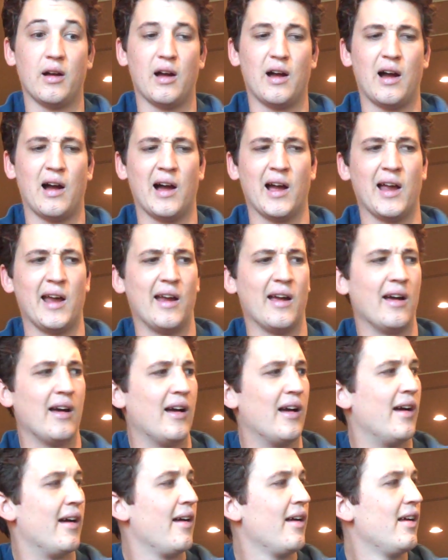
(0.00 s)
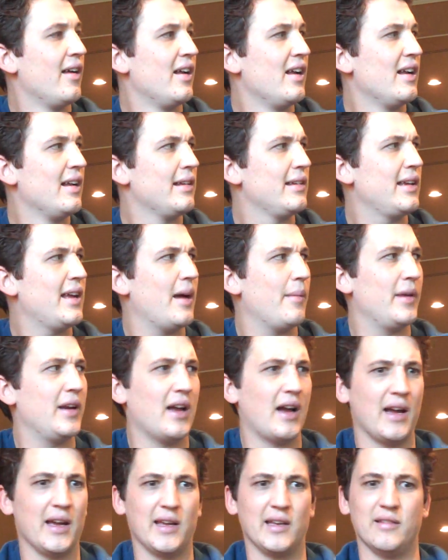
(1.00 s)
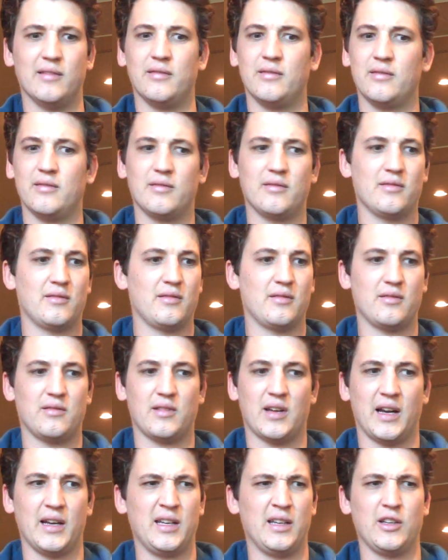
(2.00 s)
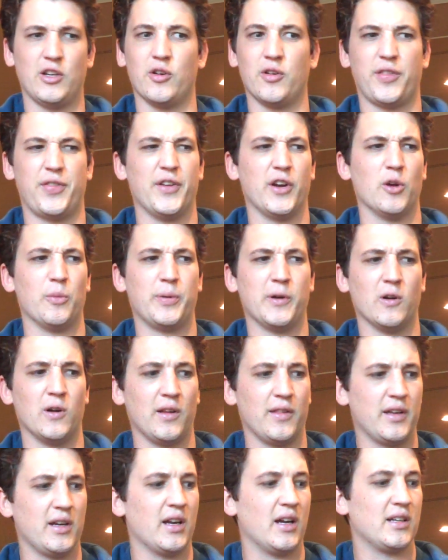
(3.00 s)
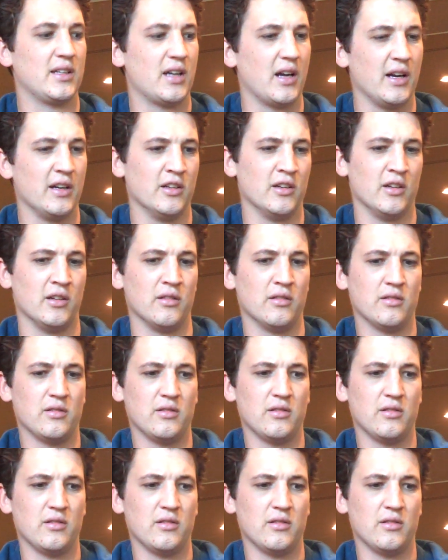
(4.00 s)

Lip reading: And I didn't go to therapy or anything. I'd kind of,